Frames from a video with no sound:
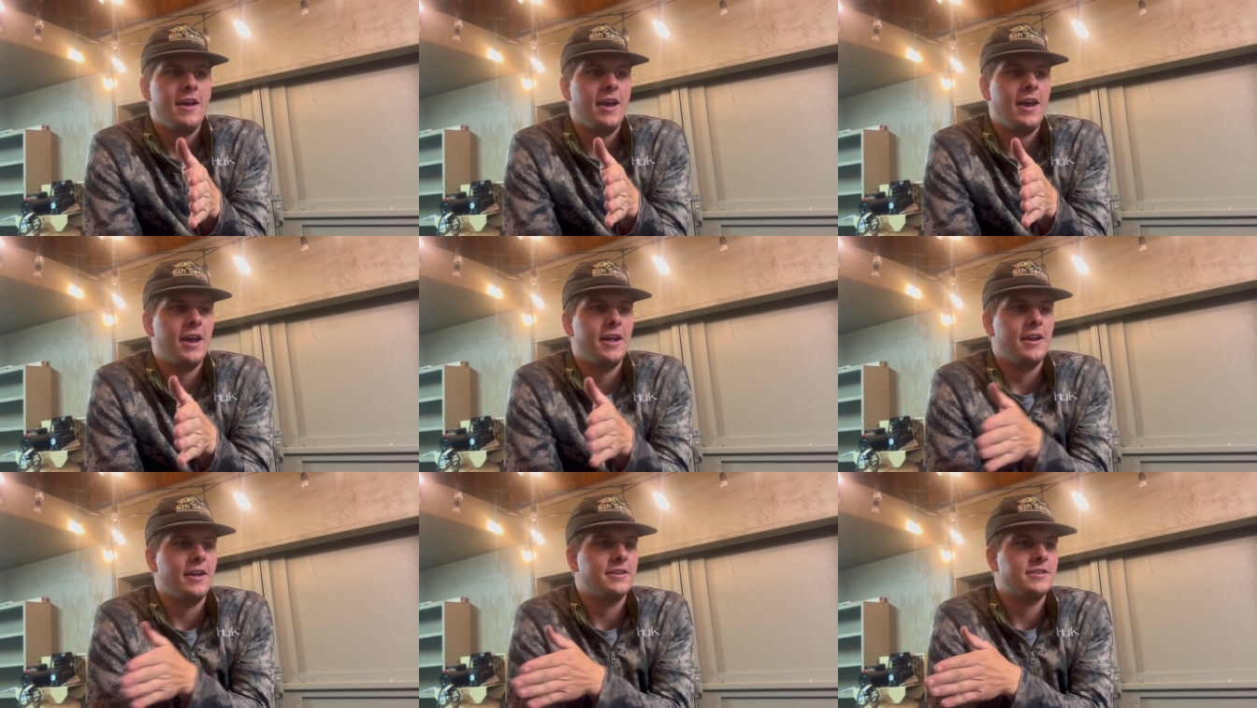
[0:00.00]

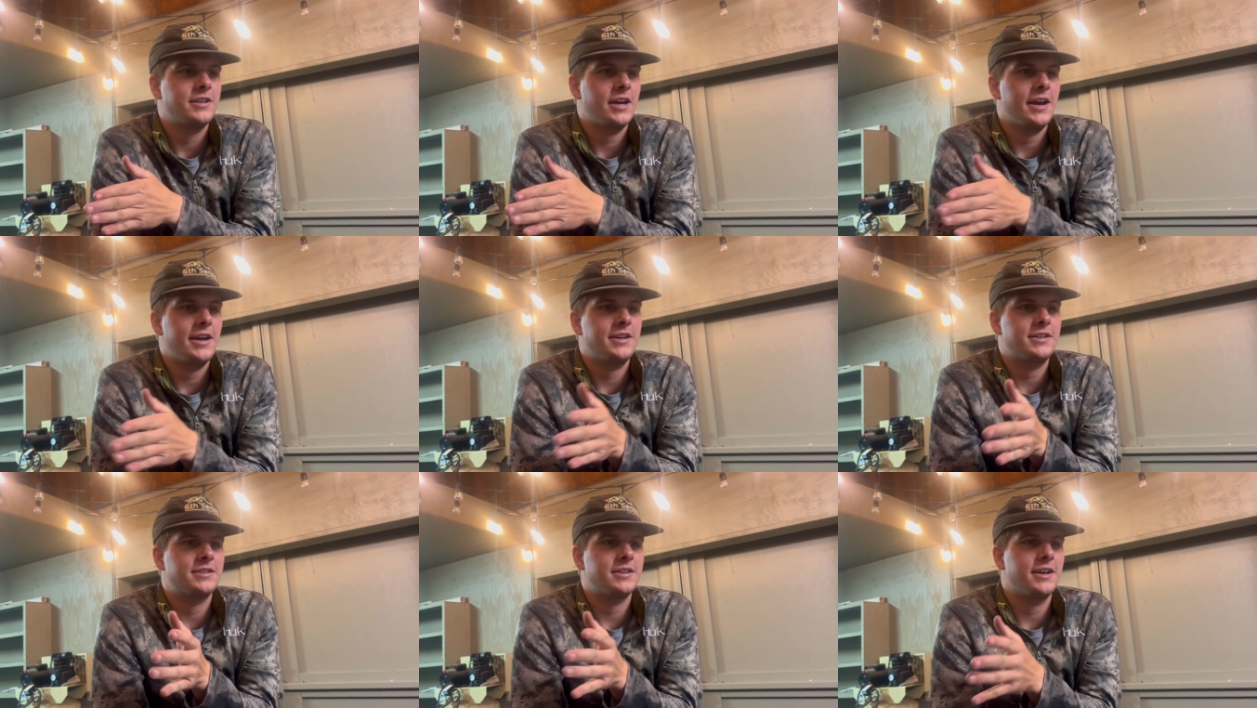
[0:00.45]
and
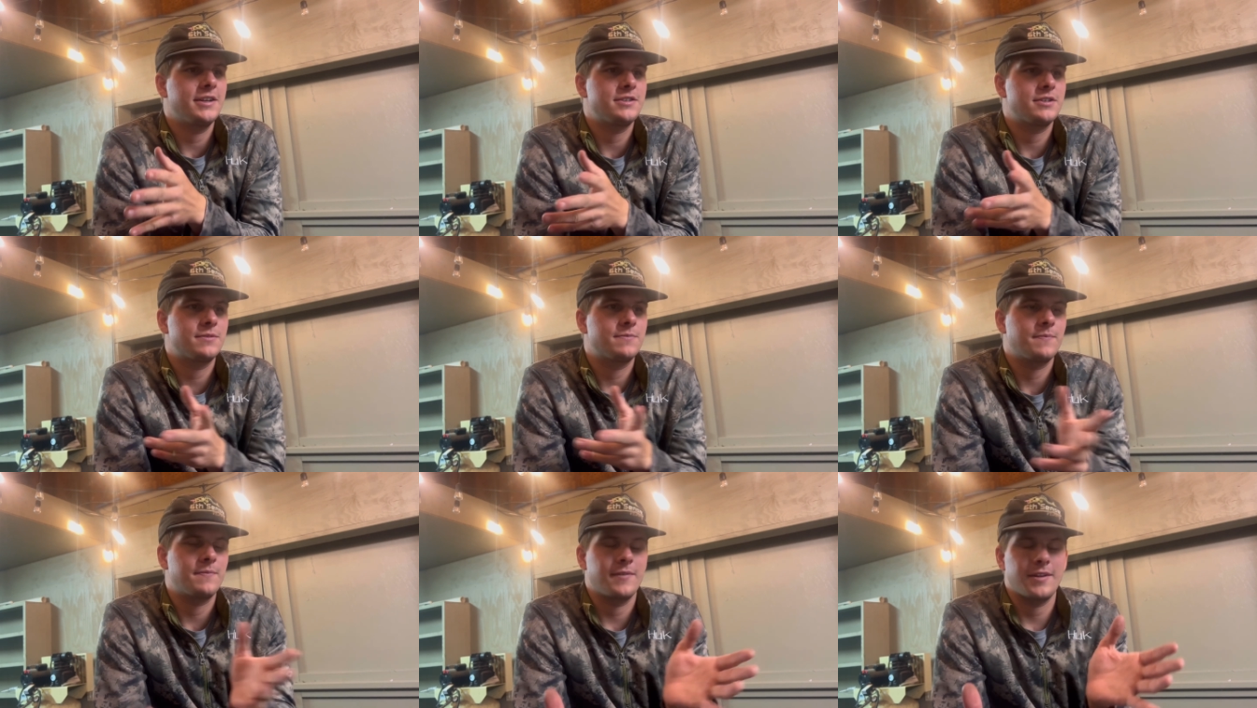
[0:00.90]

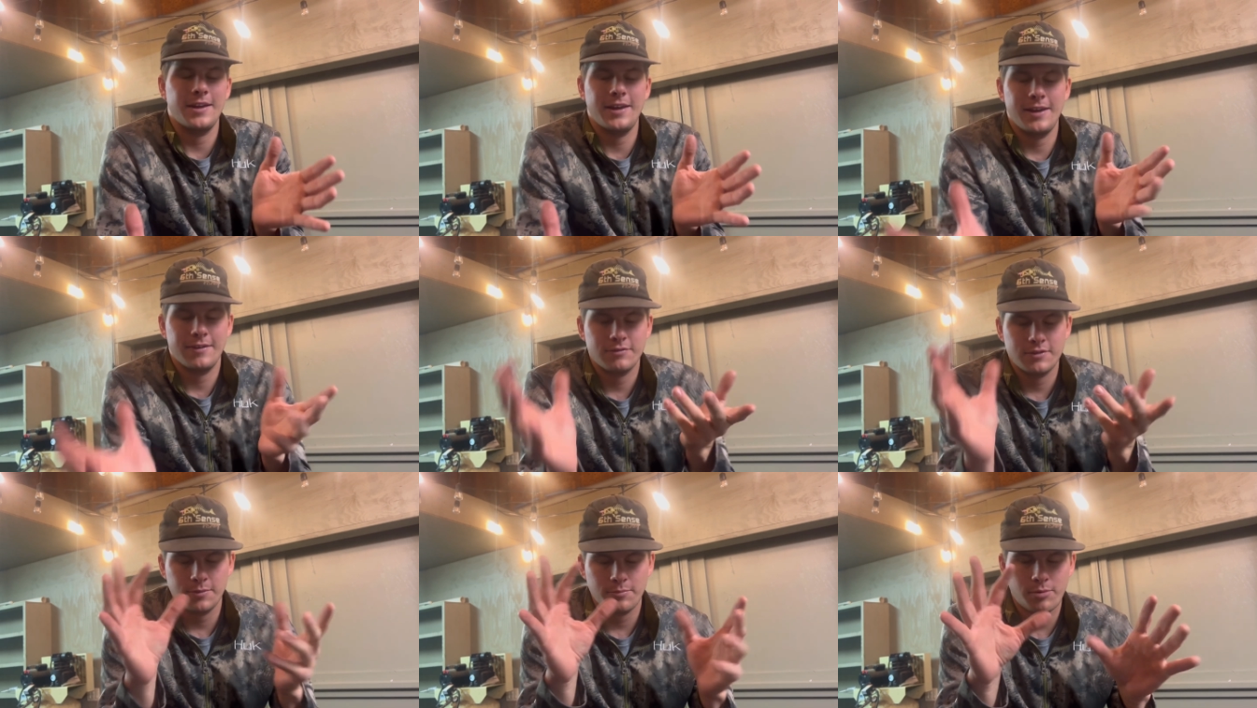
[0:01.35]
it's
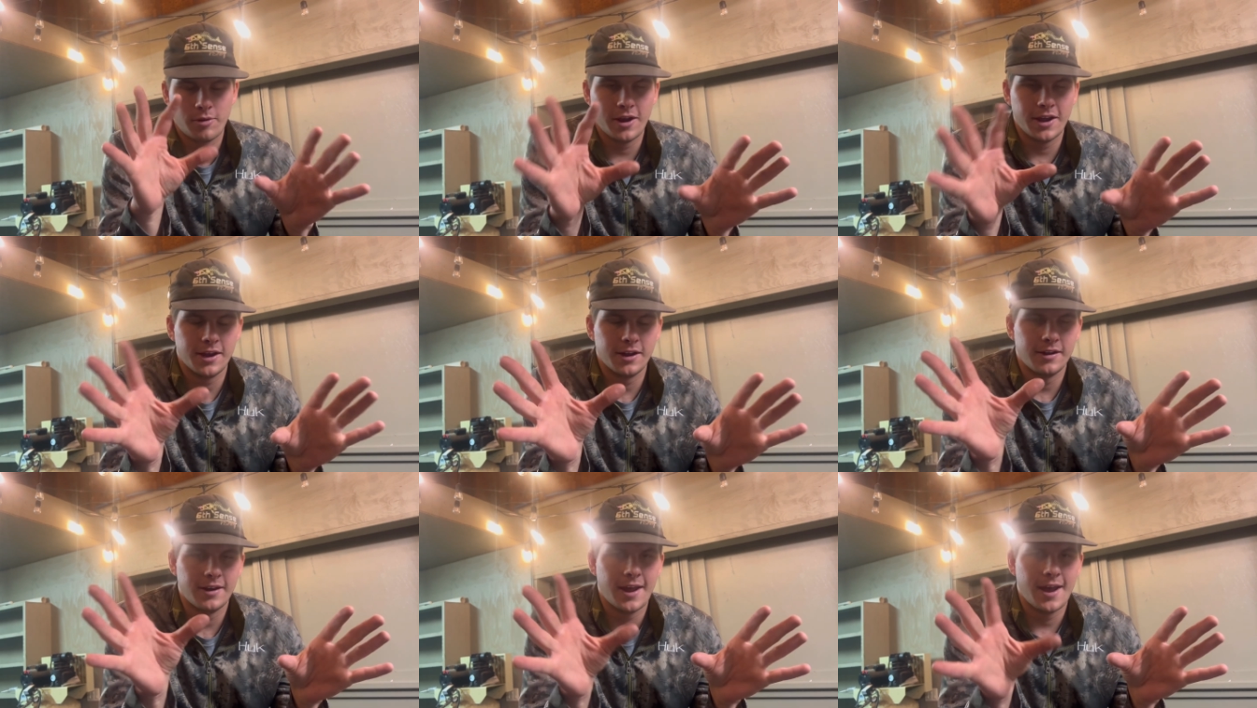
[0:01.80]
to
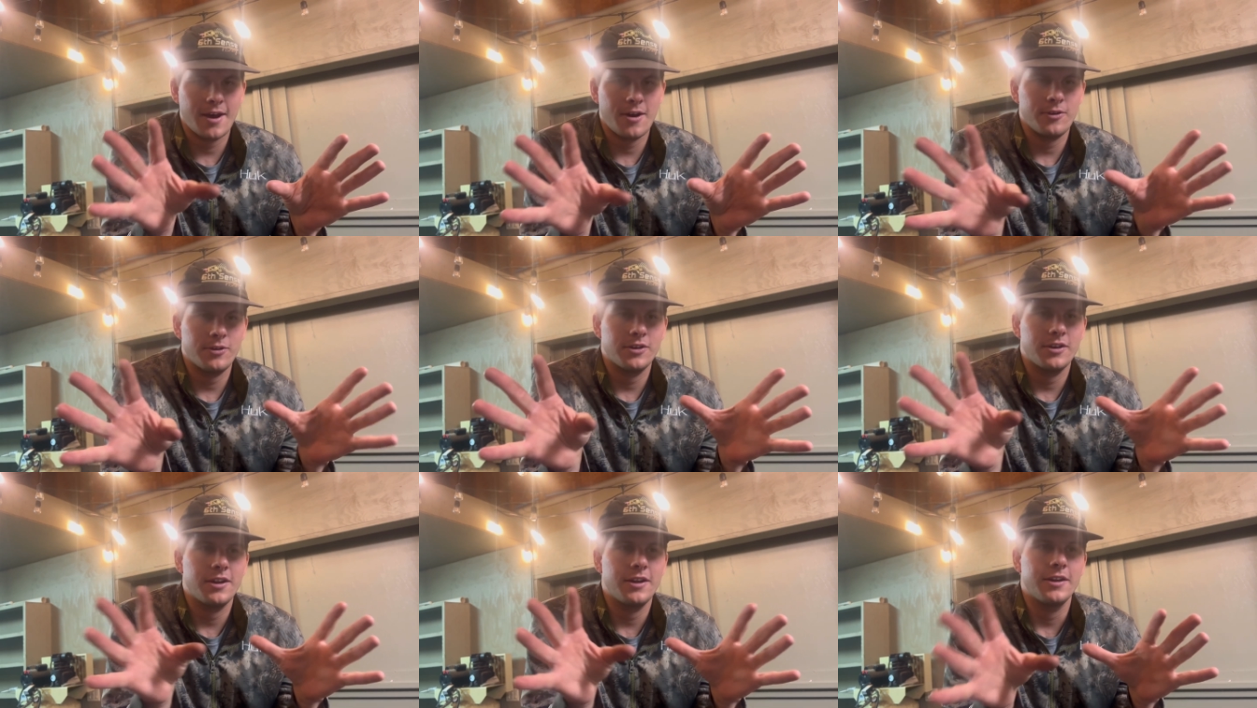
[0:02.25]
break it
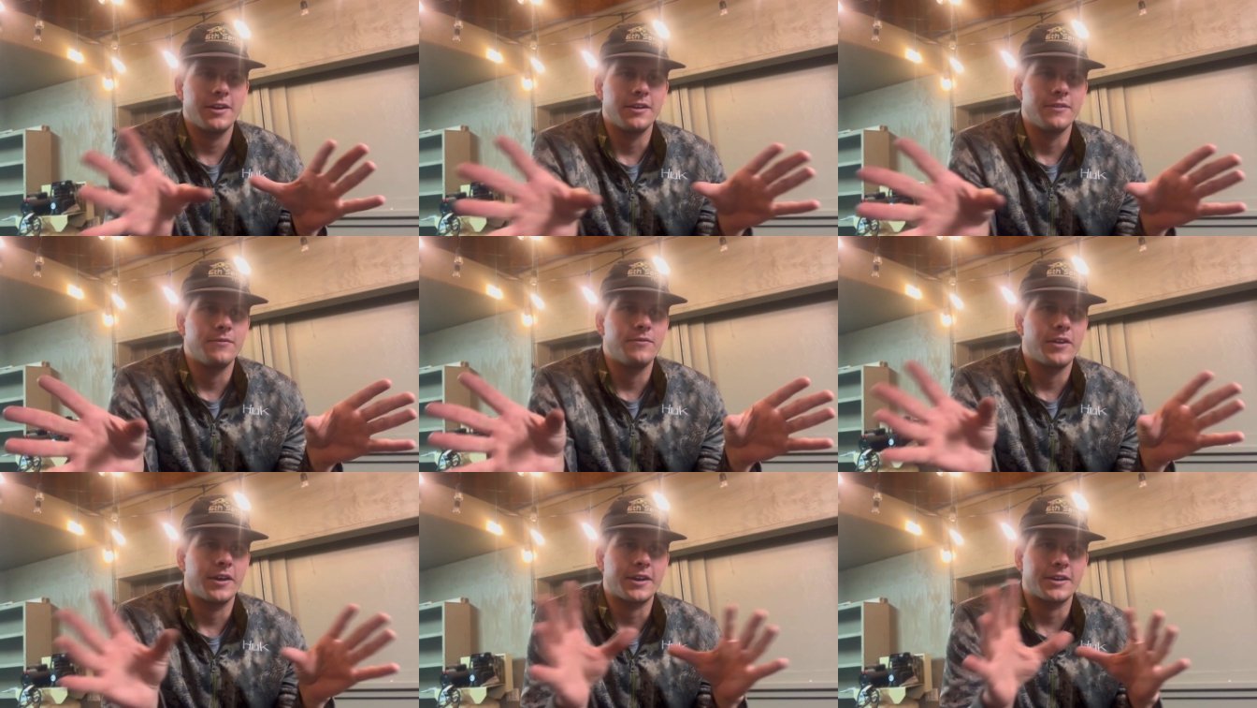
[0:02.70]
down in a
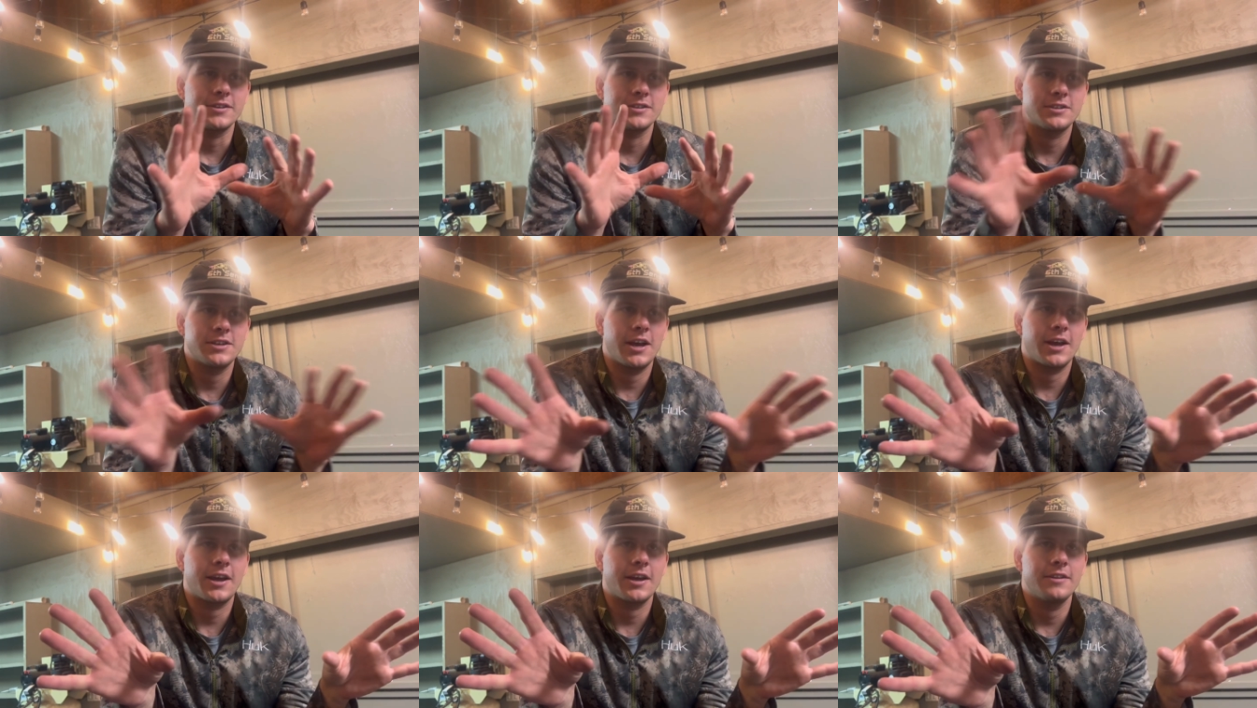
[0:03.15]

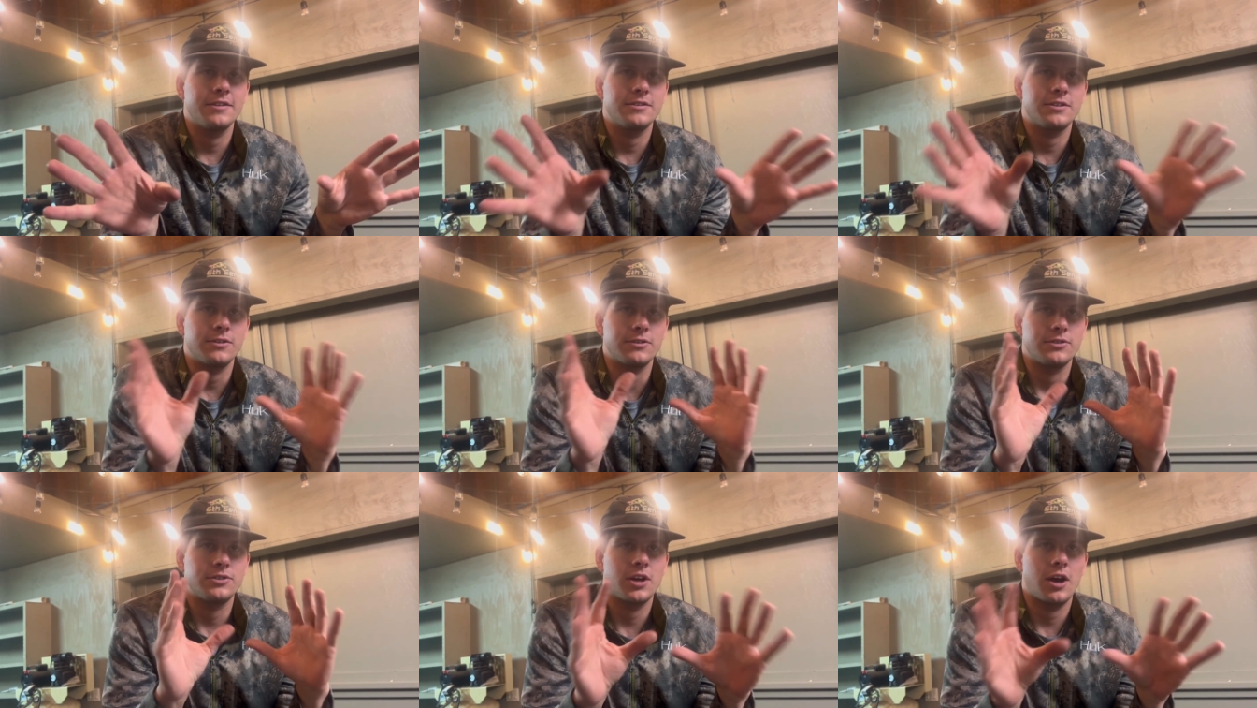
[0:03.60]
seconds
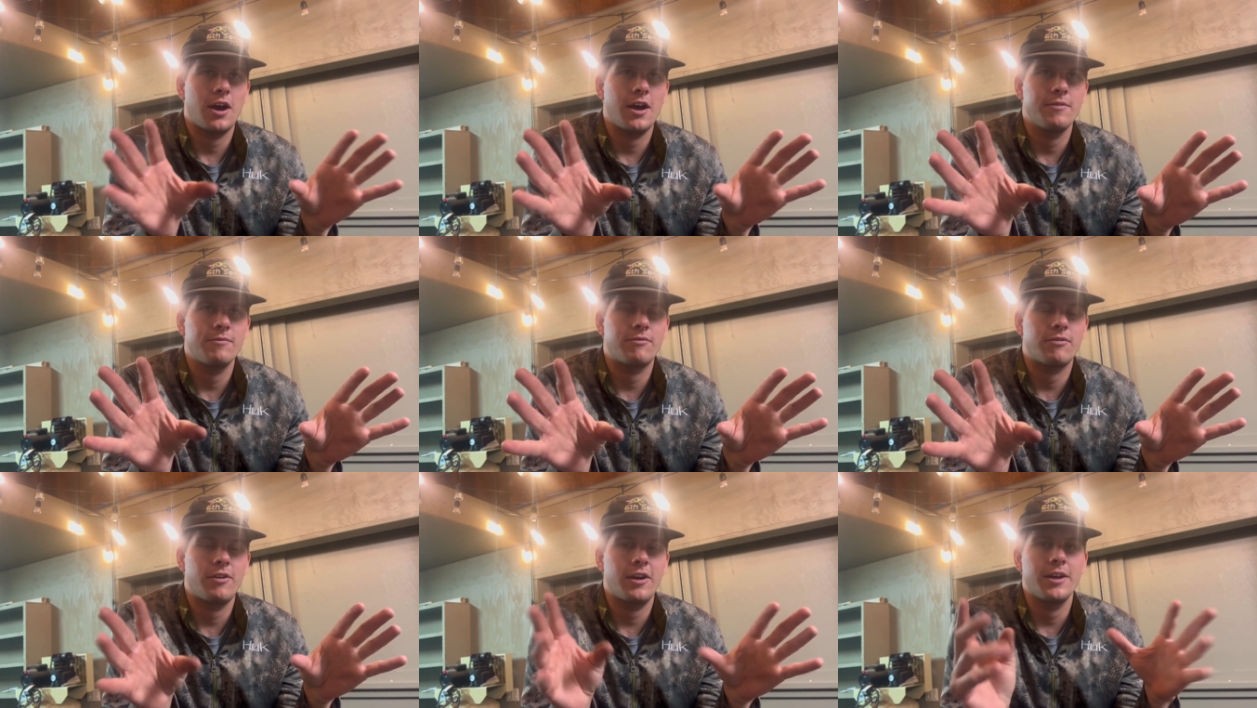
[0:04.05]
or
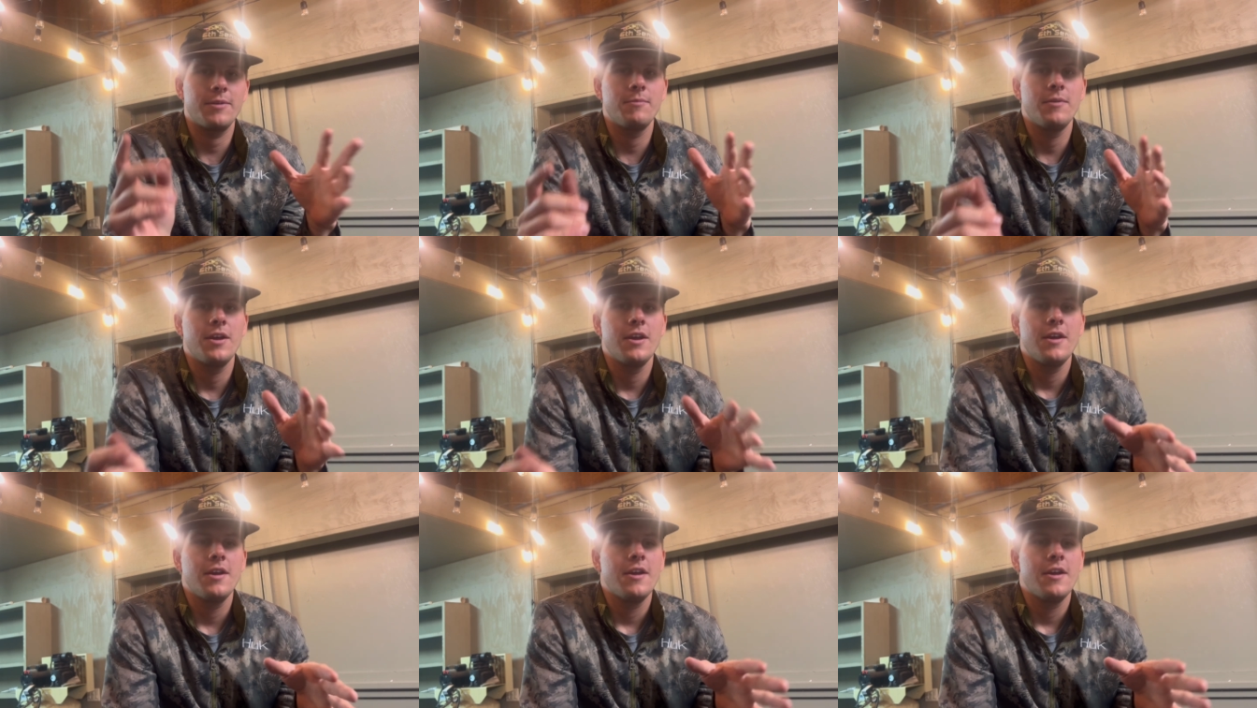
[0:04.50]
time frame.